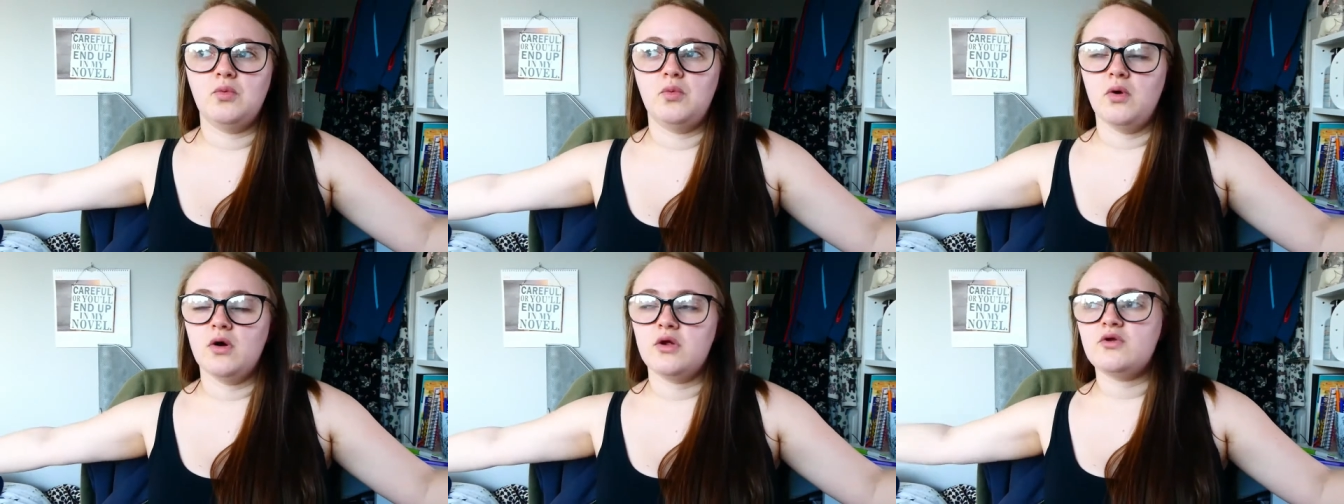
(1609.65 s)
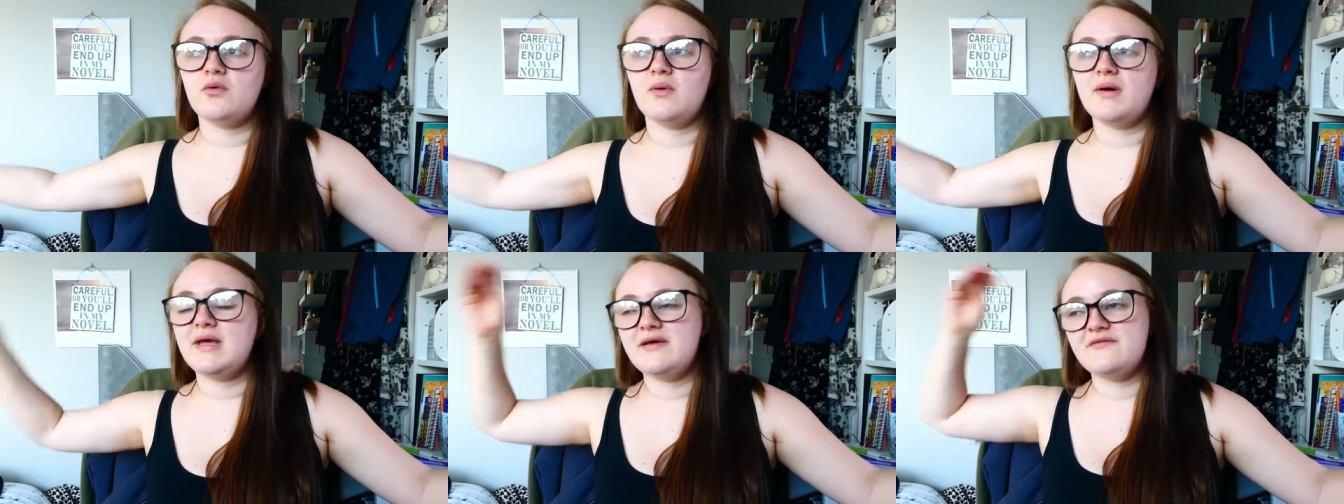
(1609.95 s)
what
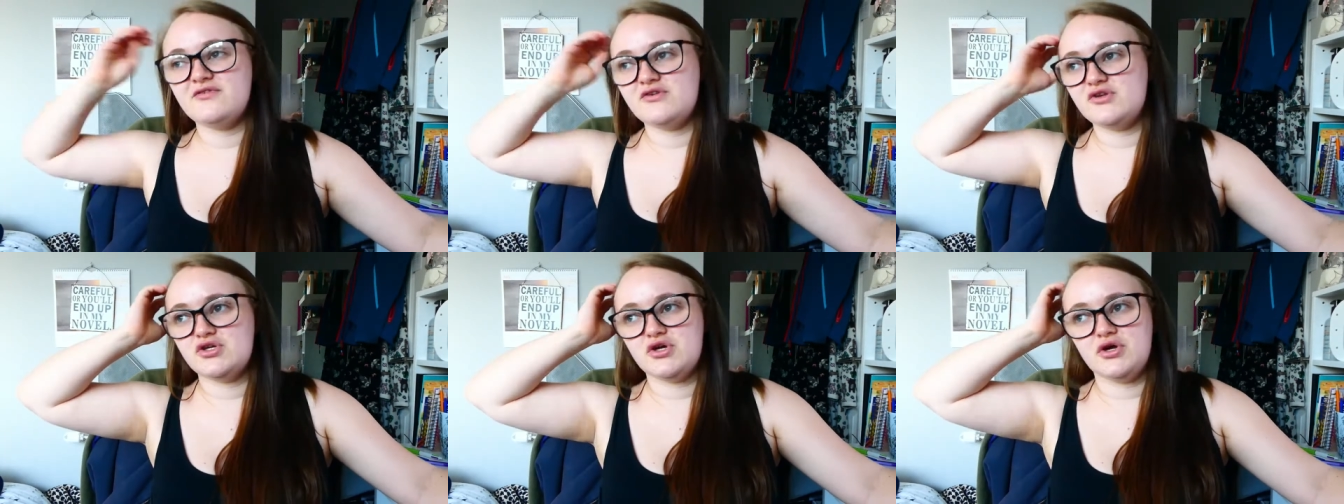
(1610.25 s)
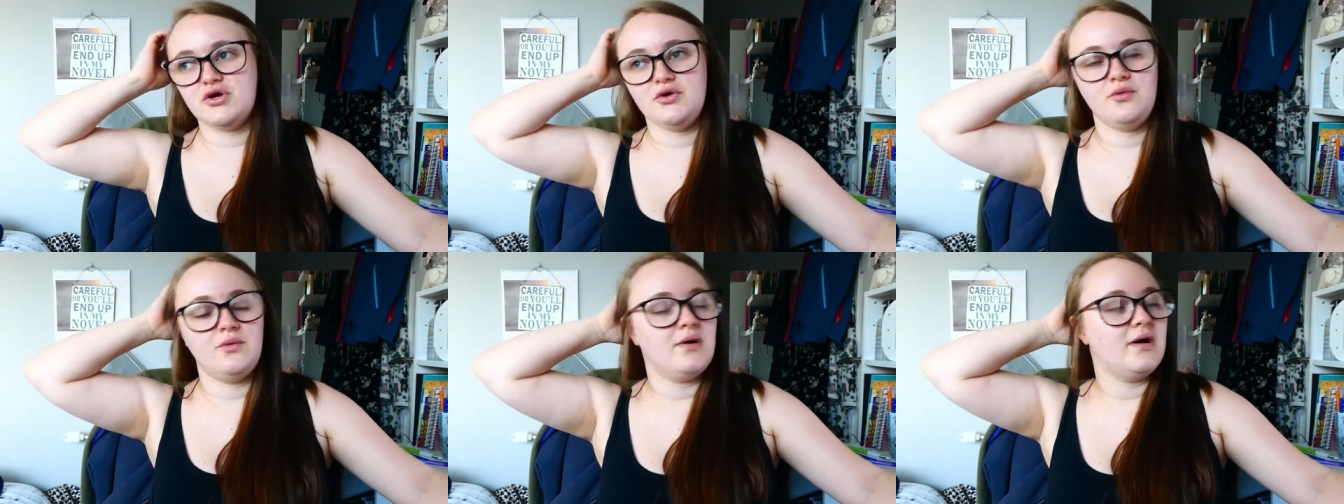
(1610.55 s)
do I even
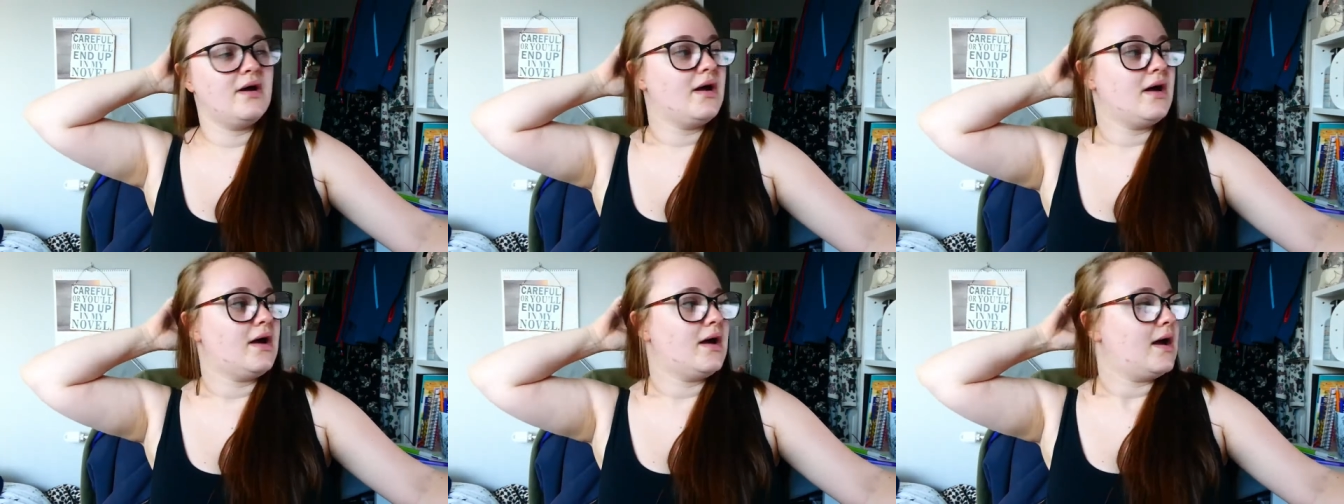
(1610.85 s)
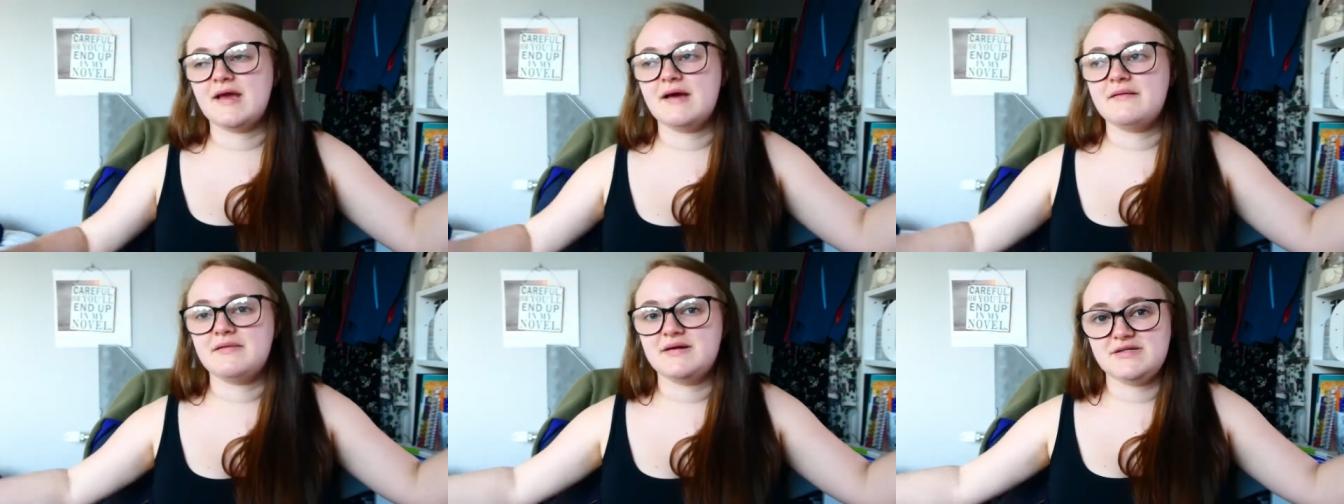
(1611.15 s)
do
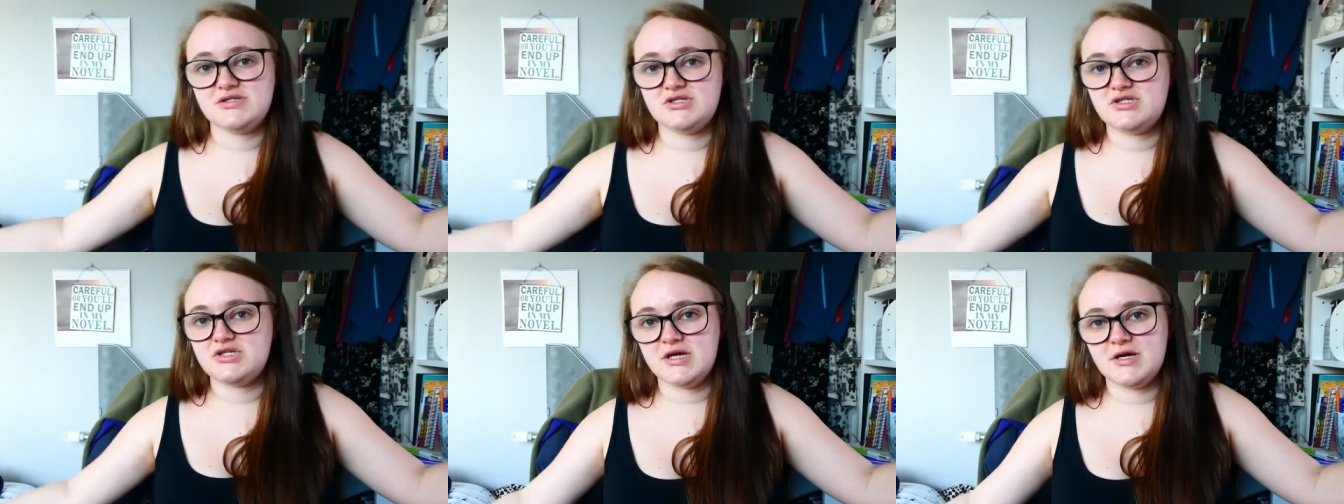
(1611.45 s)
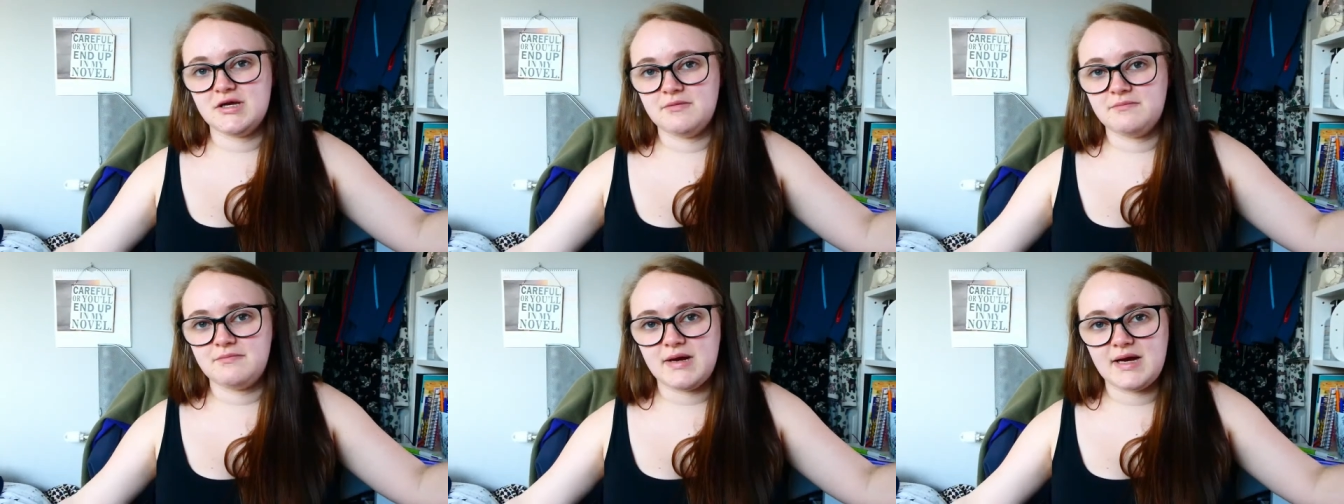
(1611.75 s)
to get my
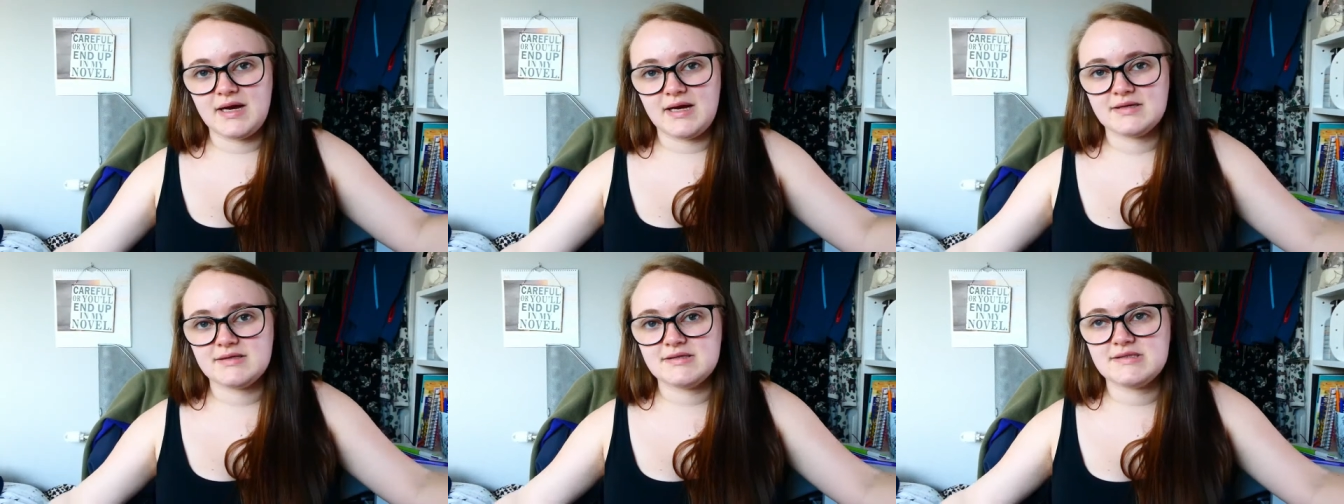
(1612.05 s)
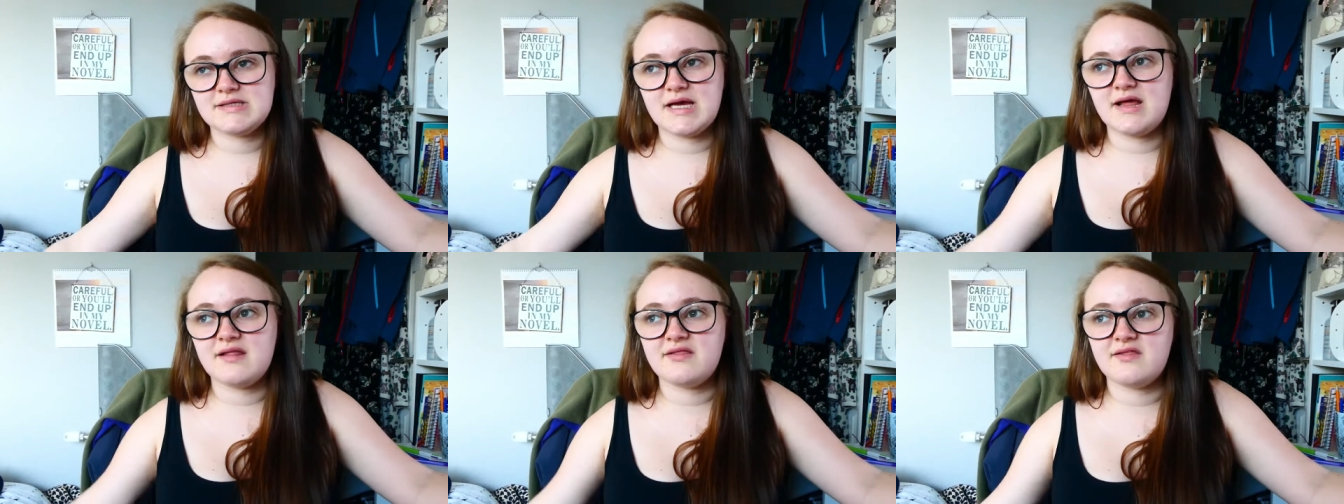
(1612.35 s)
shit back
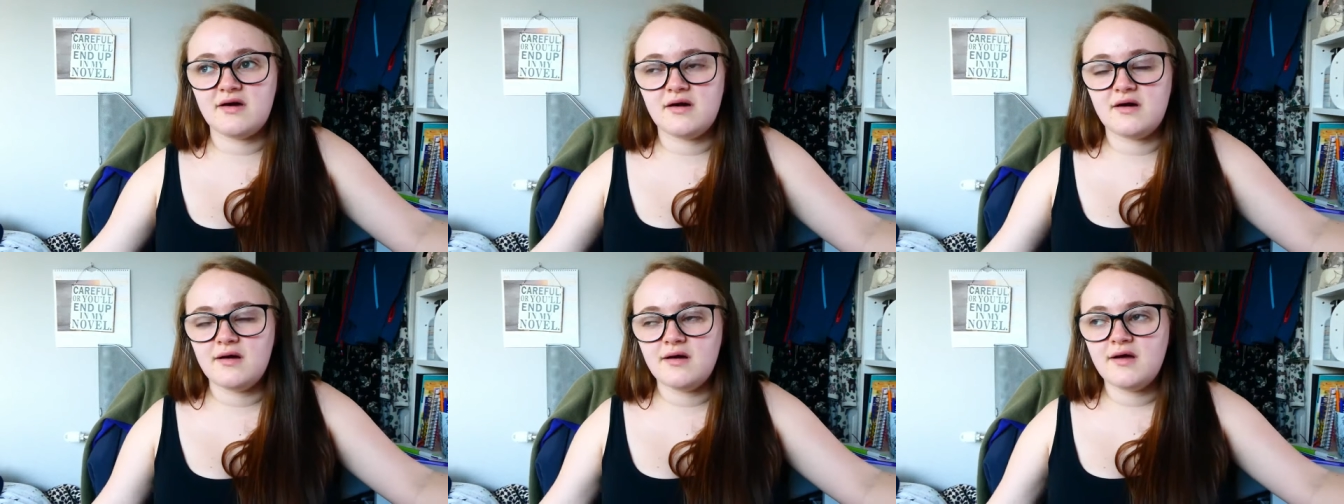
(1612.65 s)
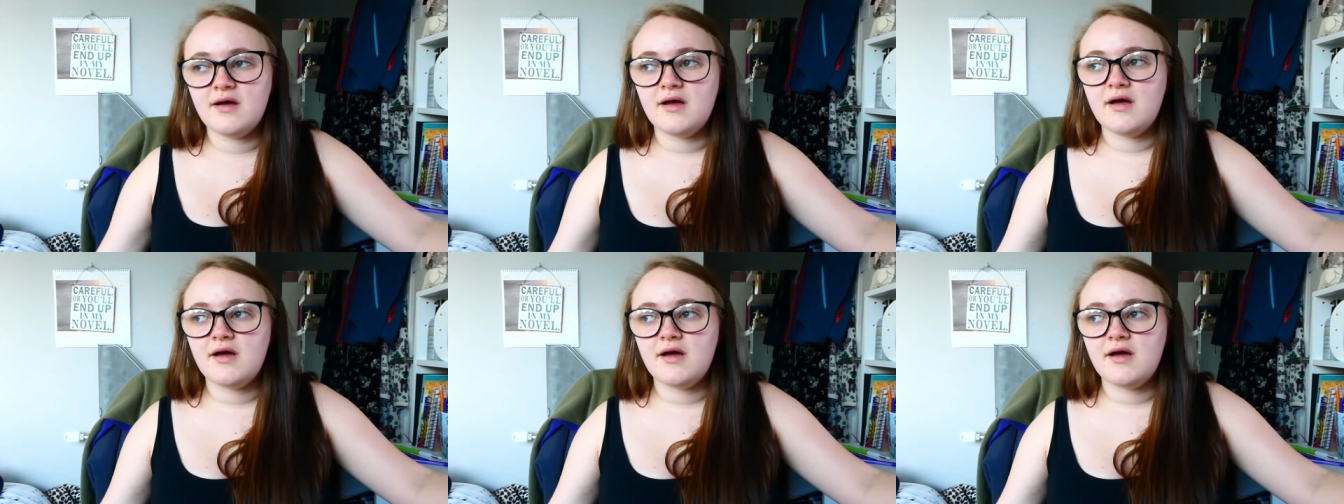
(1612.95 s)
together?